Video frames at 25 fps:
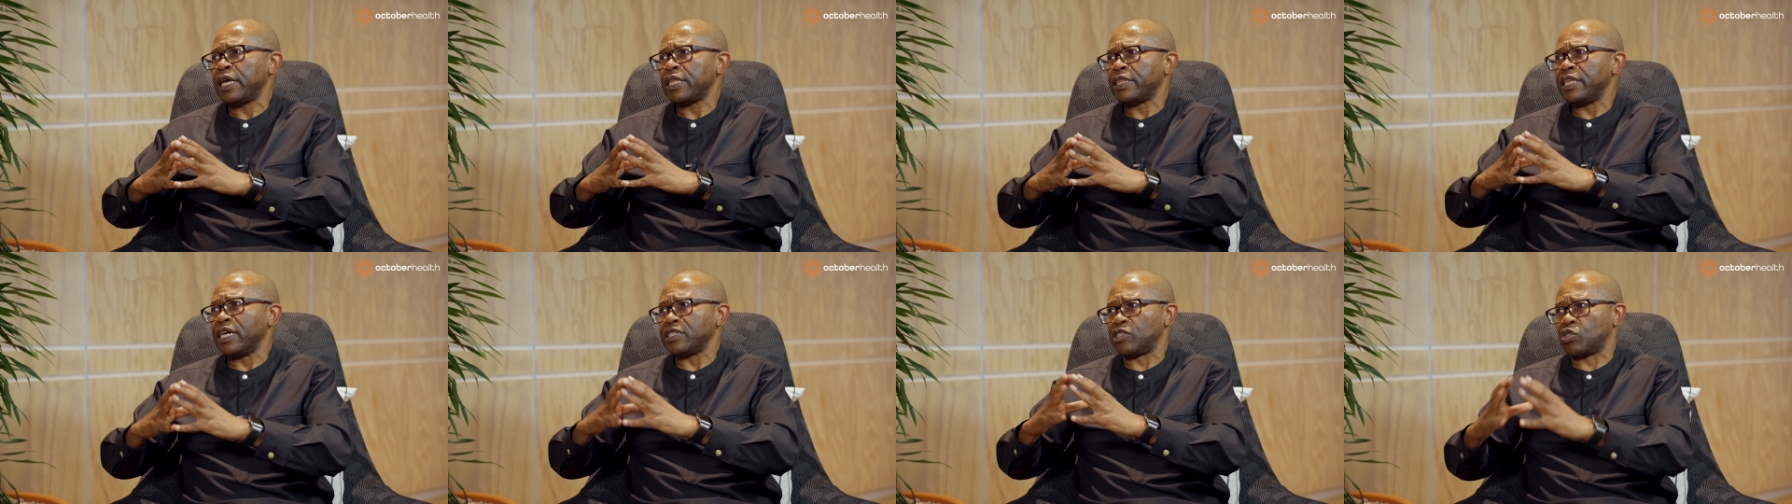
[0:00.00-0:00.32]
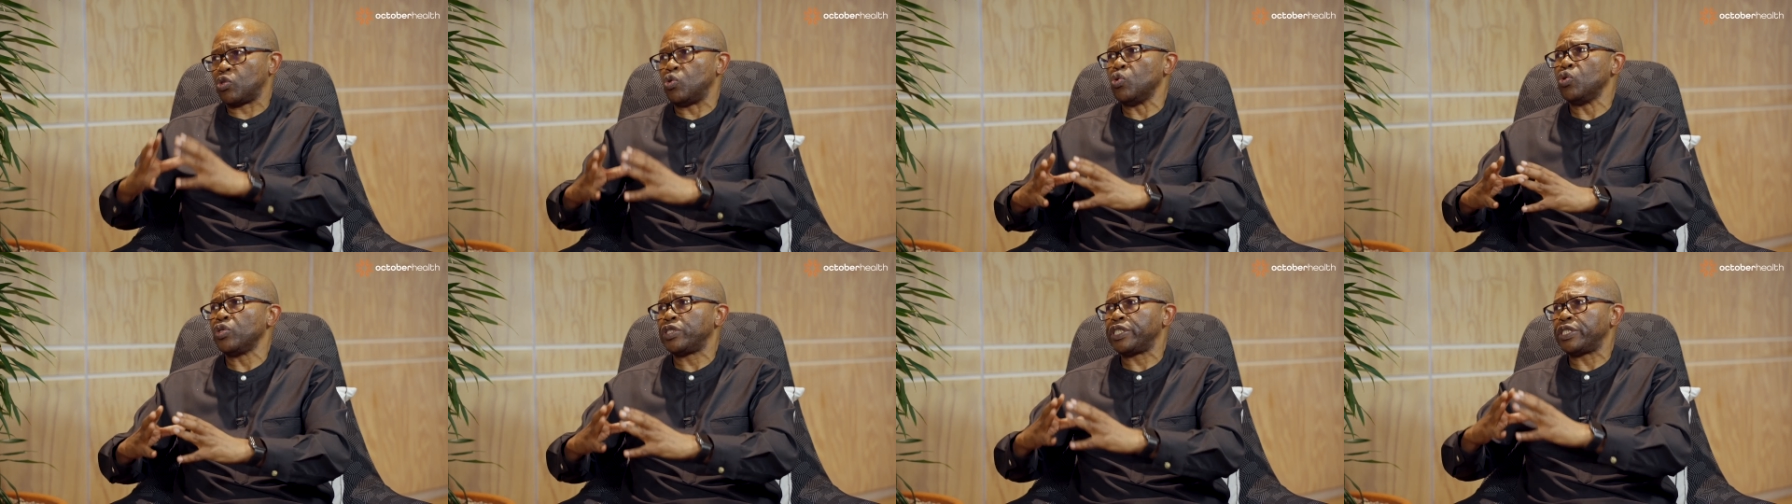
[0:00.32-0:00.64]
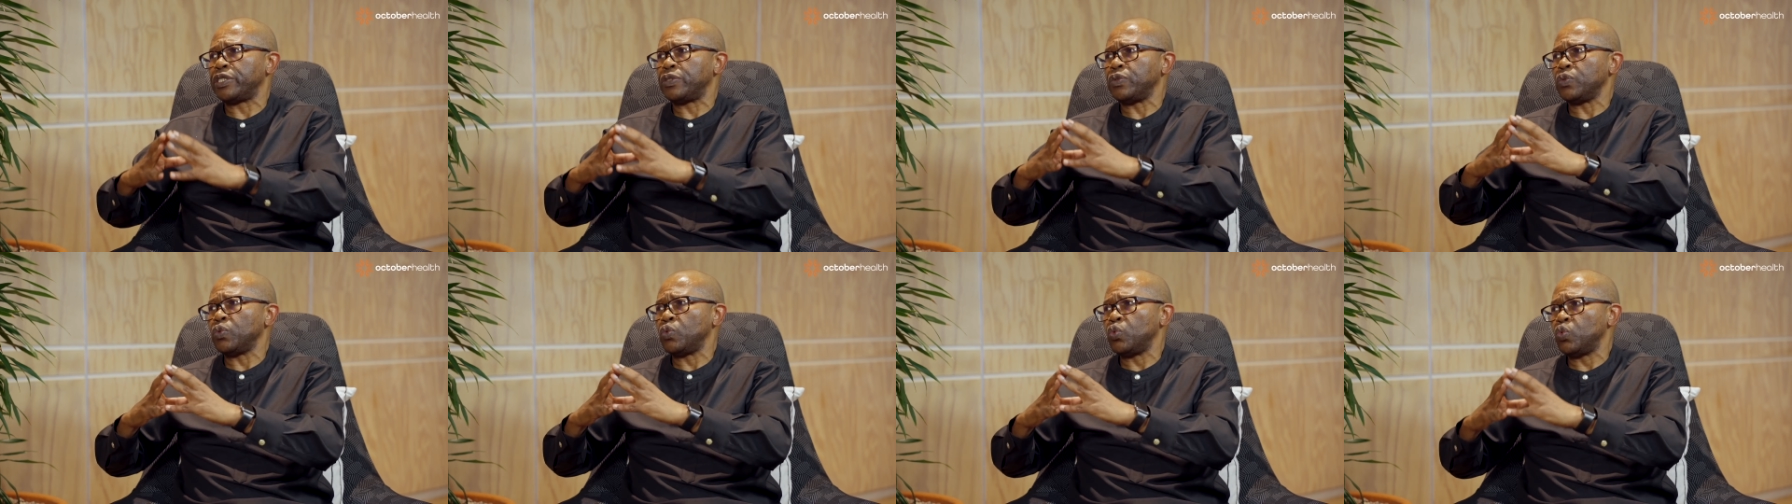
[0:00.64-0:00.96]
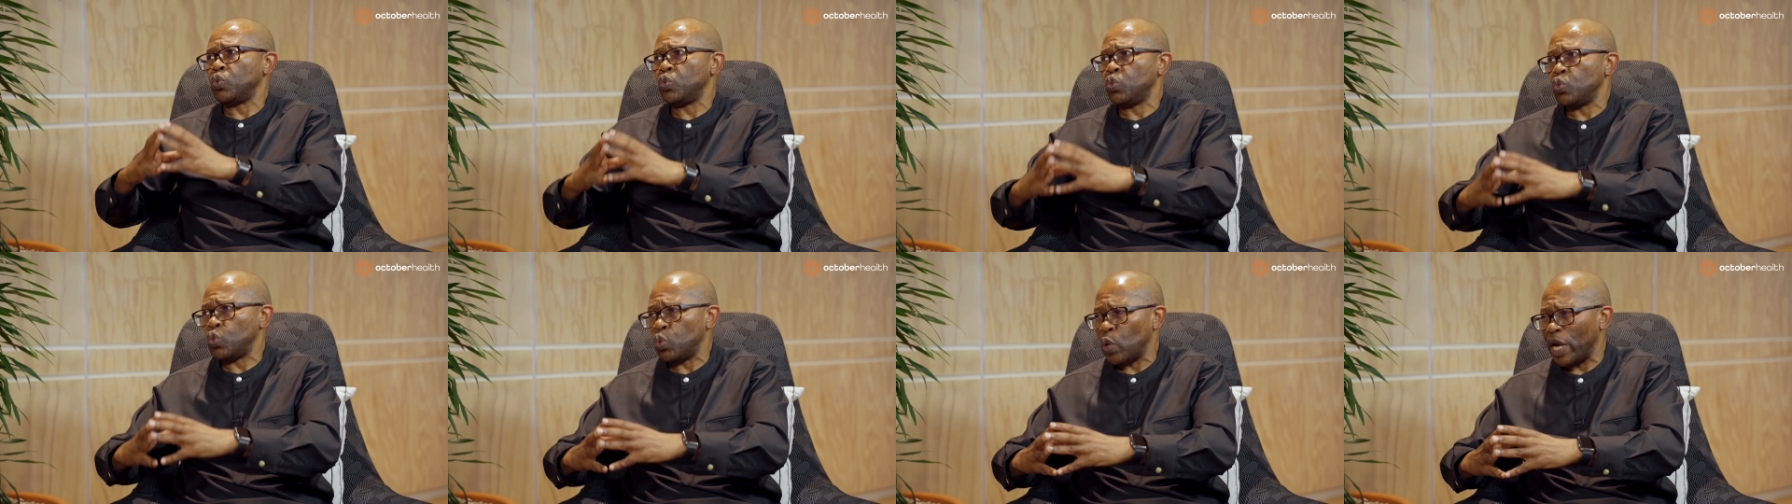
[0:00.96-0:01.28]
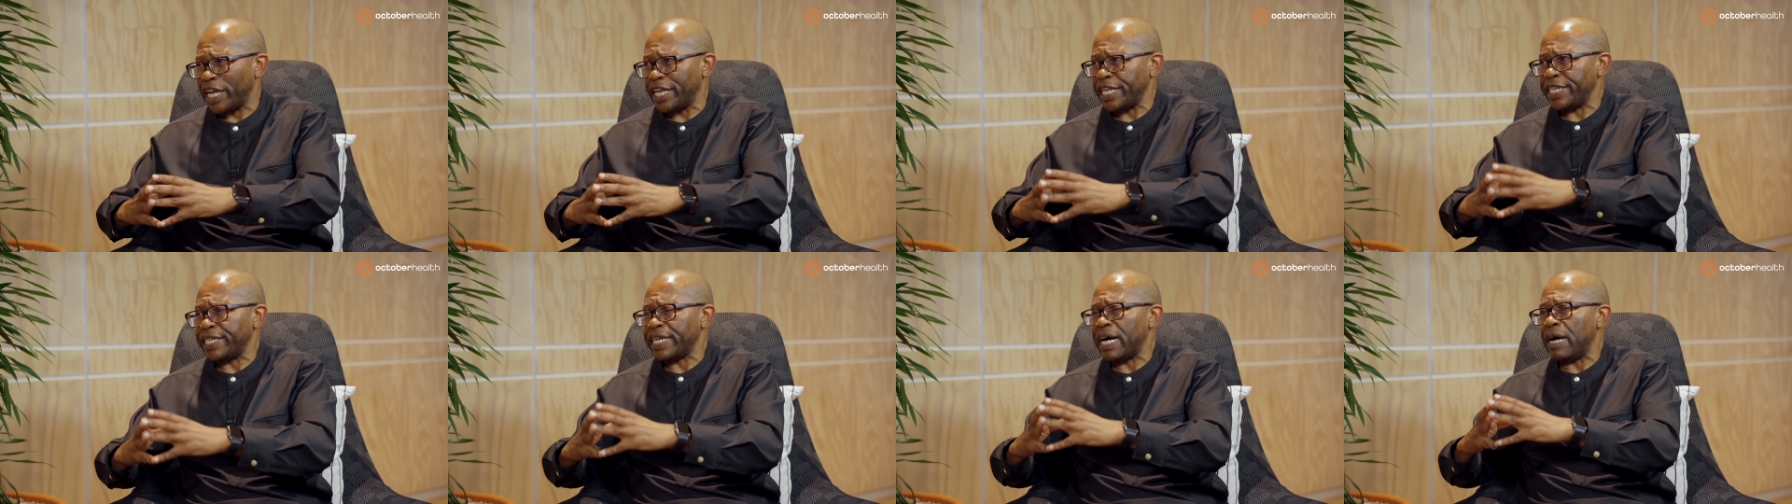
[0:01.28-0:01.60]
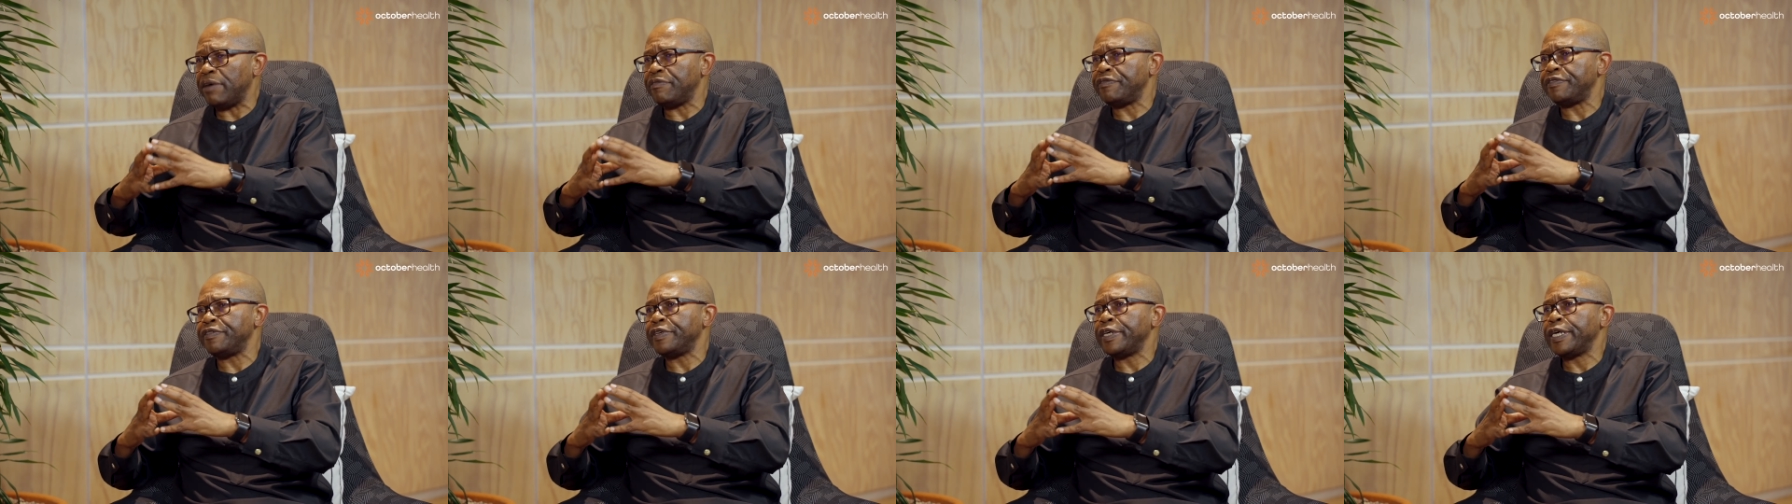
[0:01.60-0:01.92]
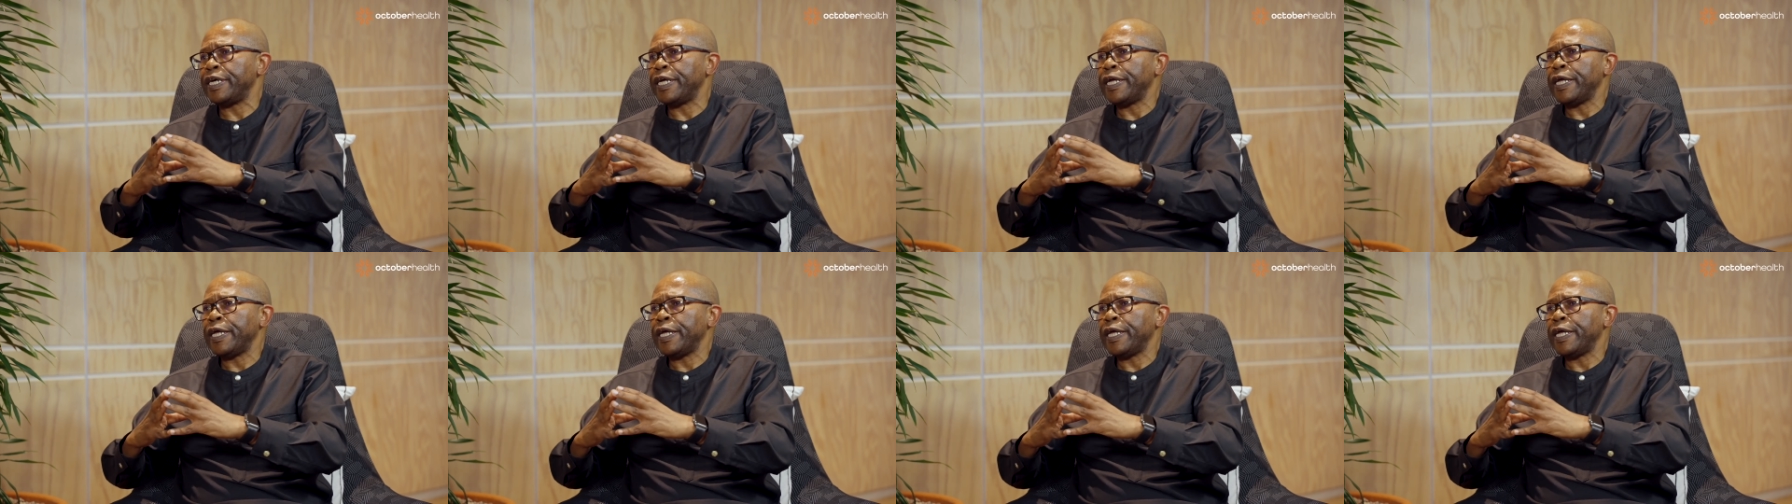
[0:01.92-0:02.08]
That's good, well enough.